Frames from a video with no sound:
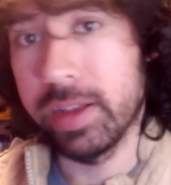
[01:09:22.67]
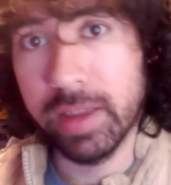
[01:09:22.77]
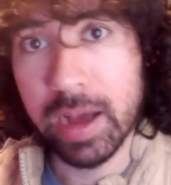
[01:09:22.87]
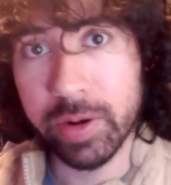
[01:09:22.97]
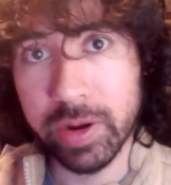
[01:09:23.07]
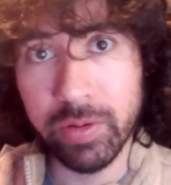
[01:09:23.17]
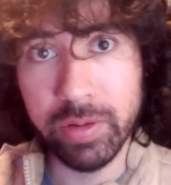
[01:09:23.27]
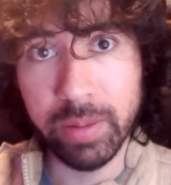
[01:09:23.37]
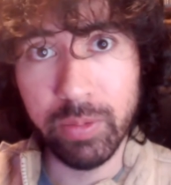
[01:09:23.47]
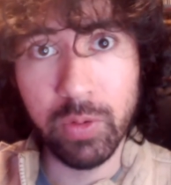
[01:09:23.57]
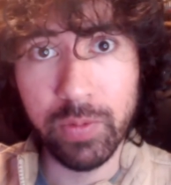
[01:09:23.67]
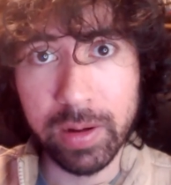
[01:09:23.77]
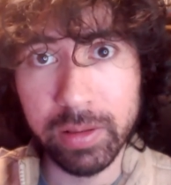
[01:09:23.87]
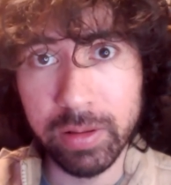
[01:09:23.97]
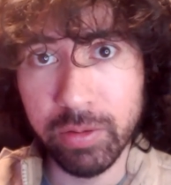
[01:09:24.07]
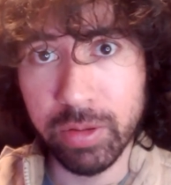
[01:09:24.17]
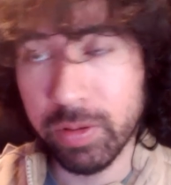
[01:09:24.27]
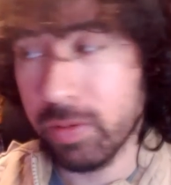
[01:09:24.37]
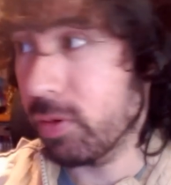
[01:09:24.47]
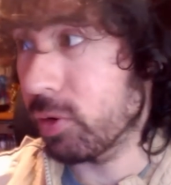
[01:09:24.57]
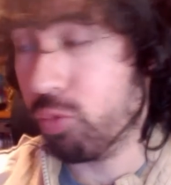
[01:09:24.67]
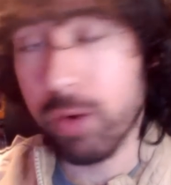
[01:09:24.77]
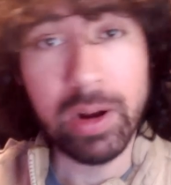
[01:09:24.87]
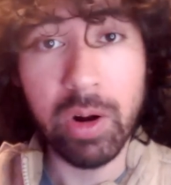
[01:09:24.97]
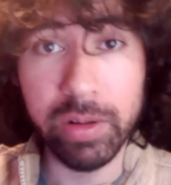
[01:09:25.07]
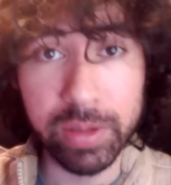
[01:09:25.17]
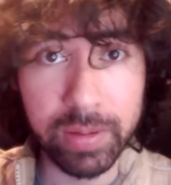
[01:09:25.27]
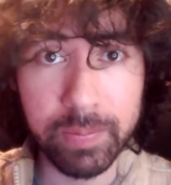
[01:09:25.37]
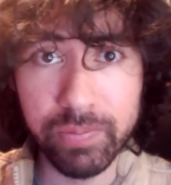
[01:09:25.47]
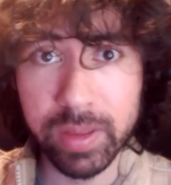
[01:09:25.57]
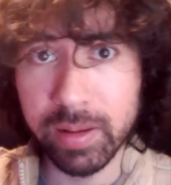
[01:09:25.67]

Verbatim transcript: link down here in the profile, they're, they're, they're a great artist.